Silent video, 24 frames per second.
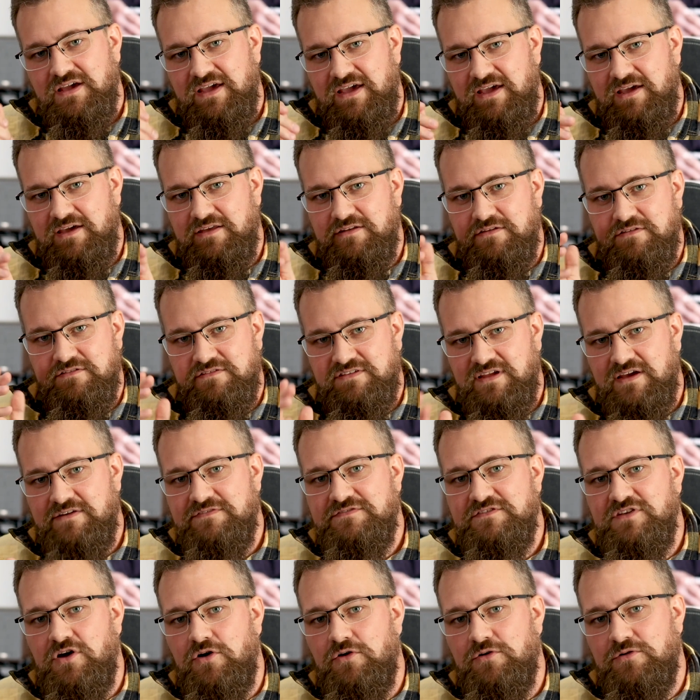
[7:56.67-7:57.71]
in
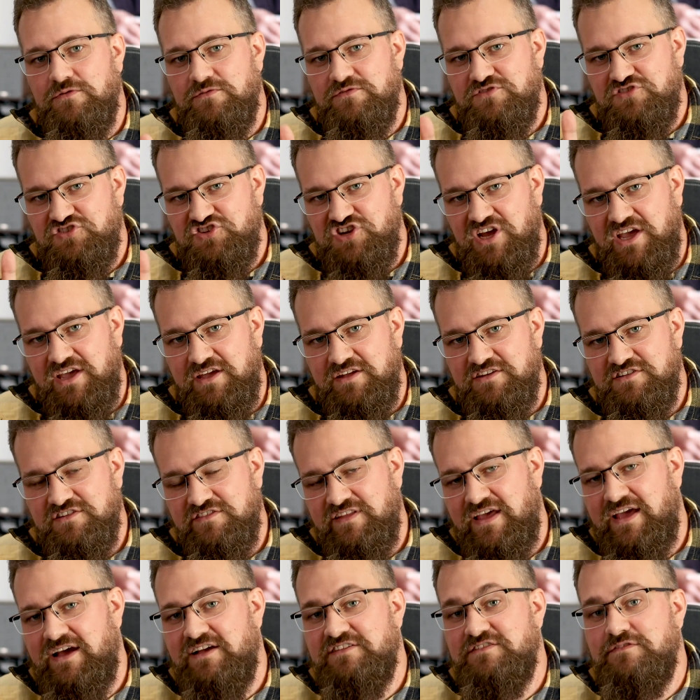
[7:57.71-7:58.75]
Deftones' Change in
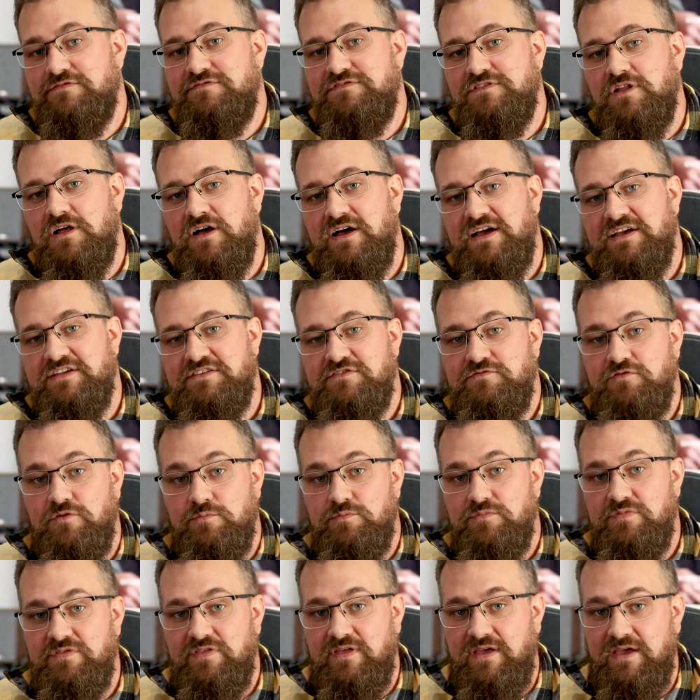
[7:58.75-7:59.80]
the House of Flies
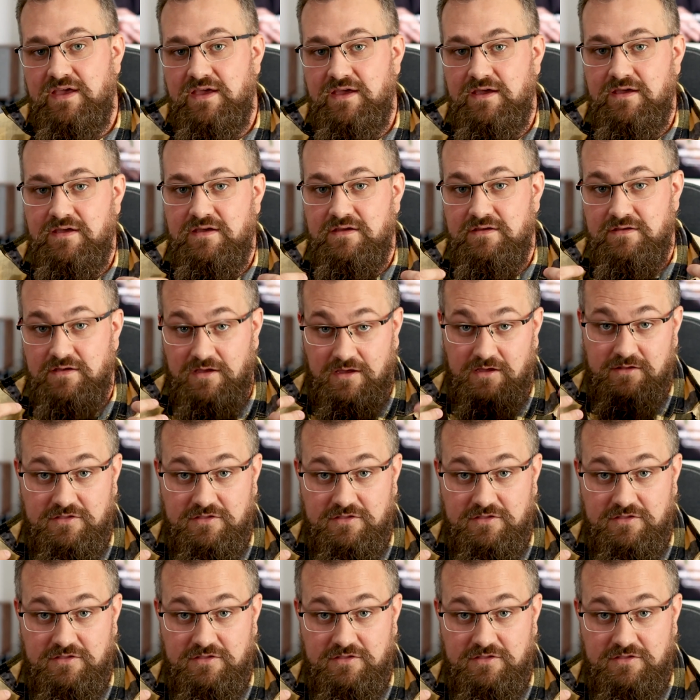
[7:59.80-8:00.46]
from their